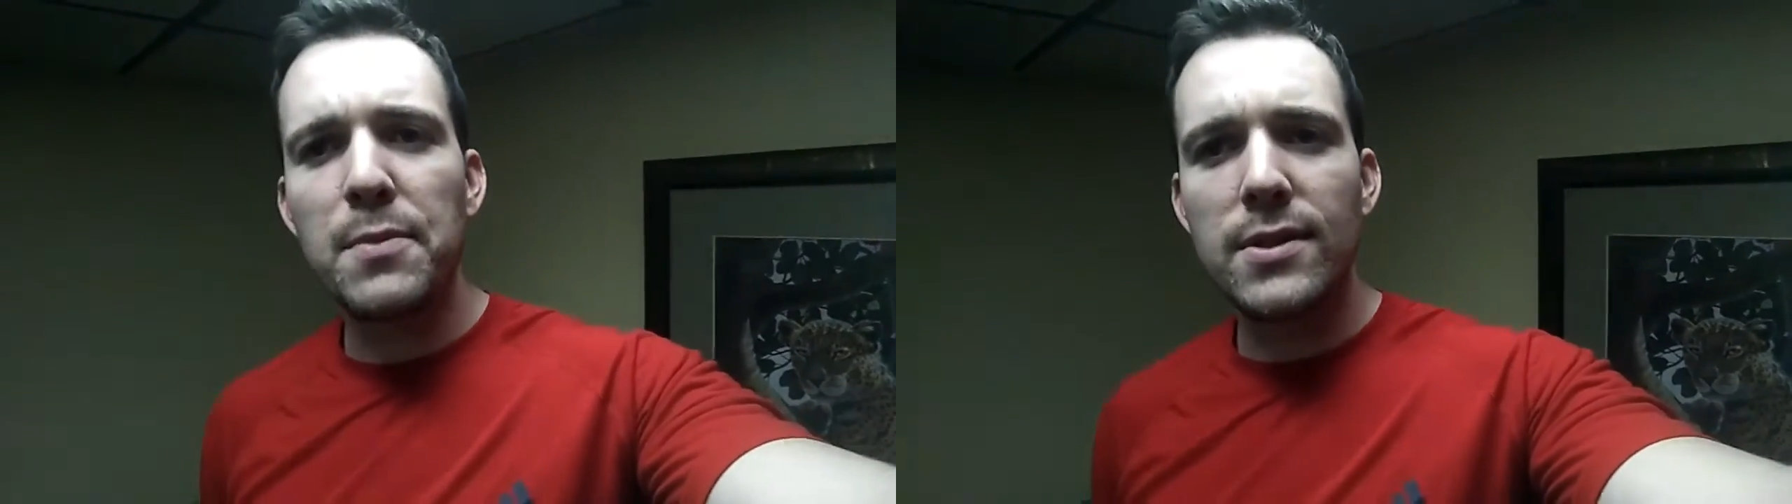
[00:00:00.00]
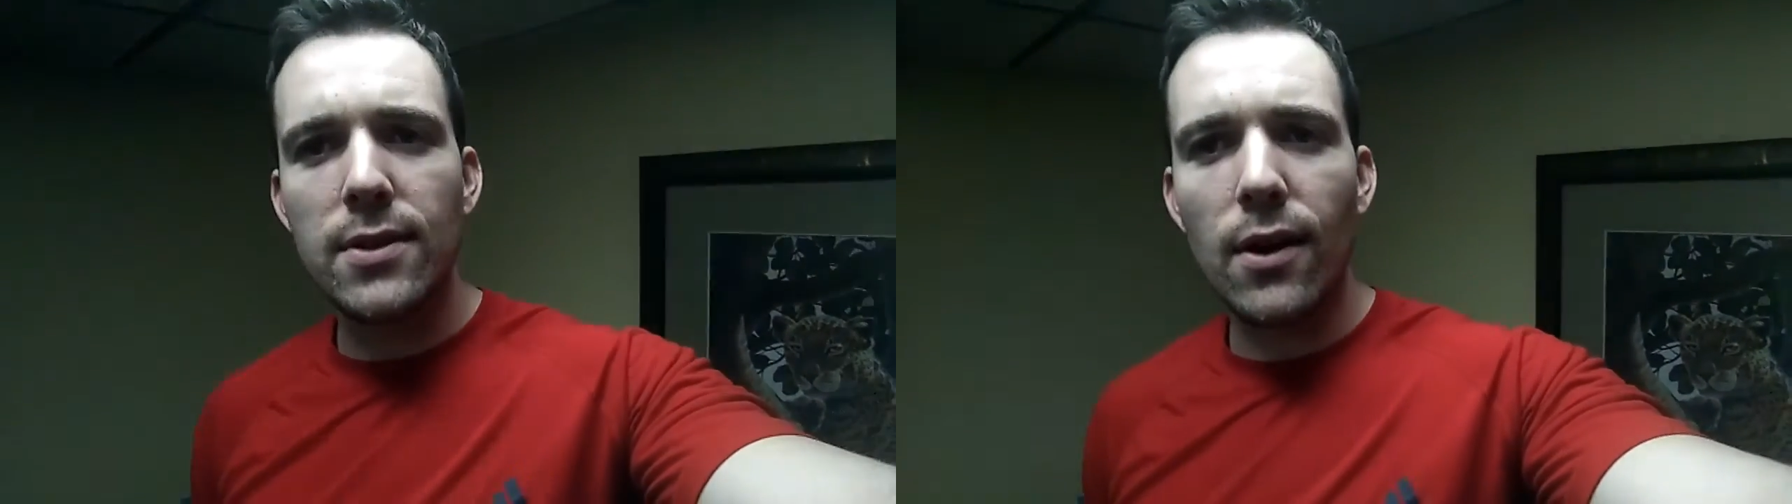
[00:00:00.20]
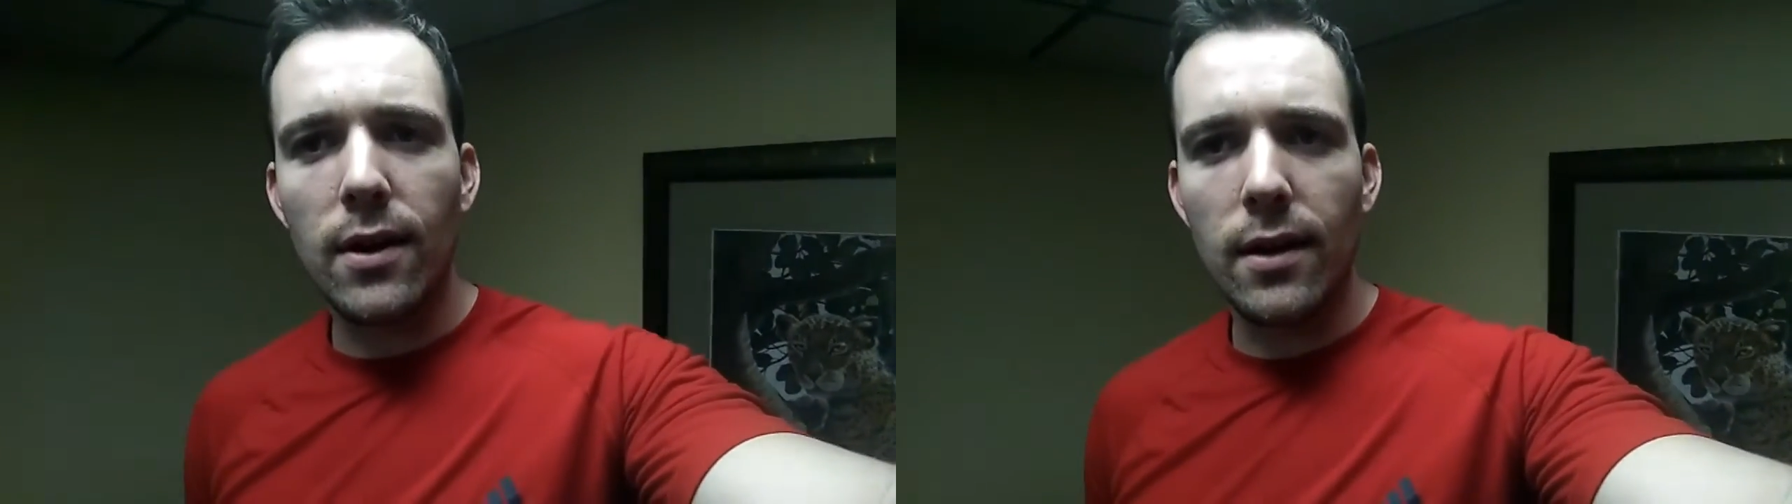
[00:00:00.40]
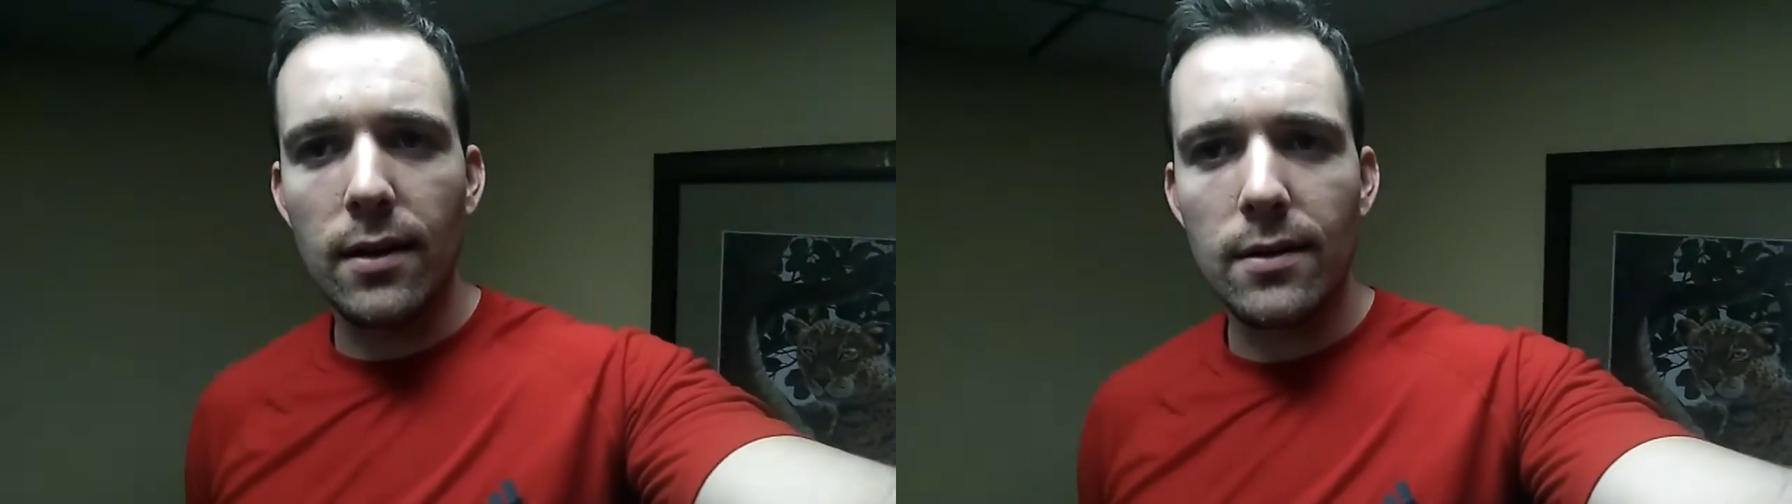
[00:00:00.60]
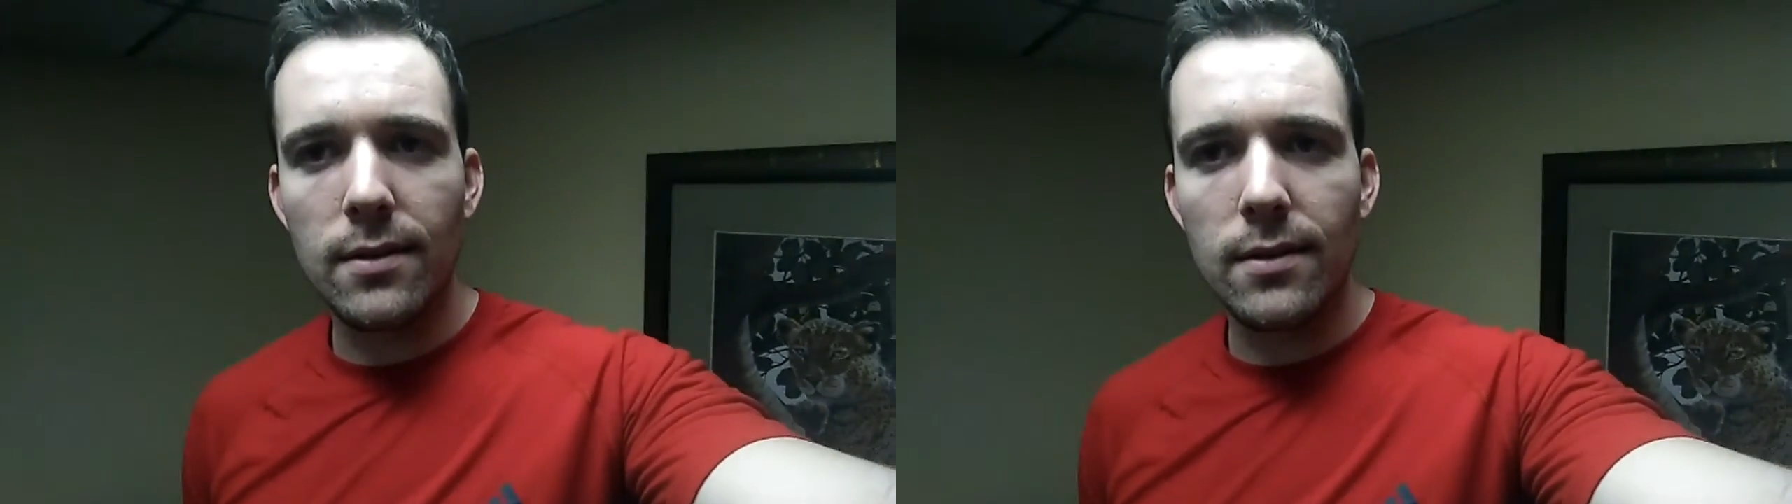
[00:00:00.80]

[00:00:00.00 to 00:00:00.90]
been talking,